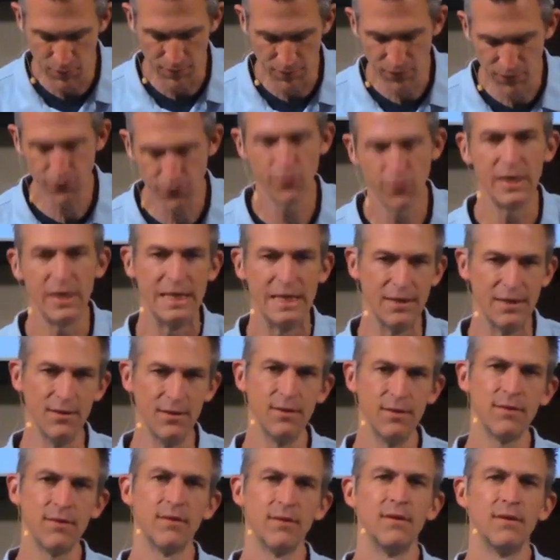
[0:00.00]

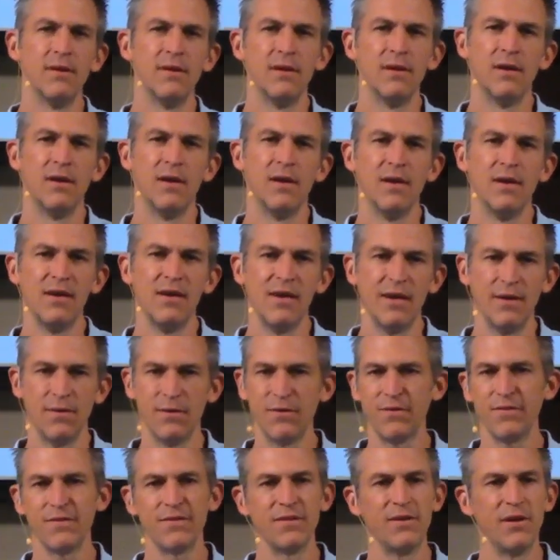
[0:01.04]
friend. This
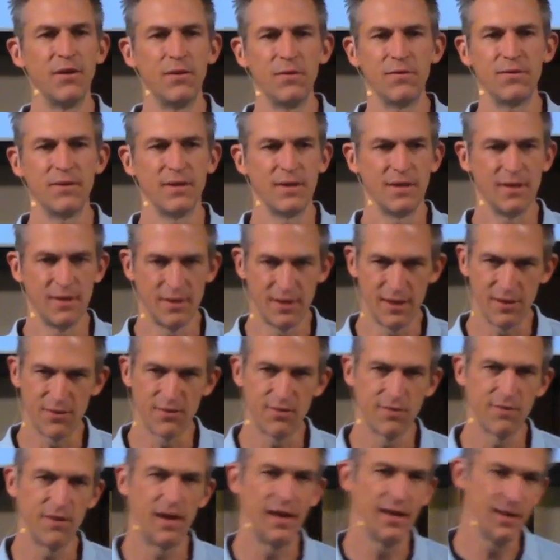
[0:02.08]
is another thing. It gets
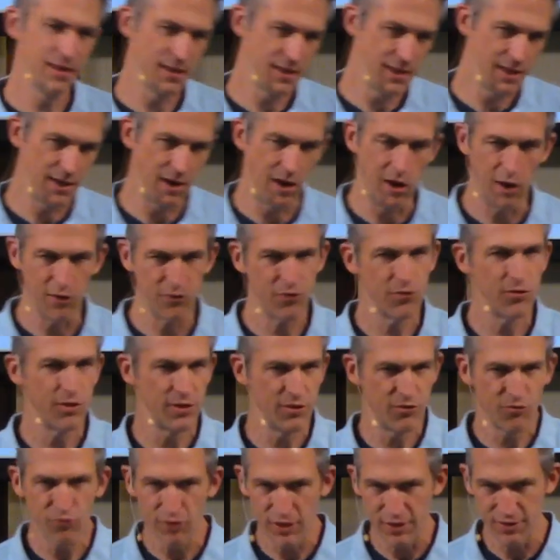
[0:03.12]
slightly altered in
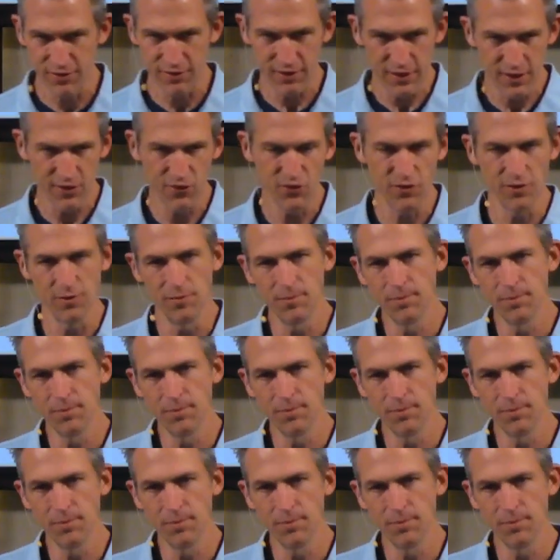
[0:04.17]
translation.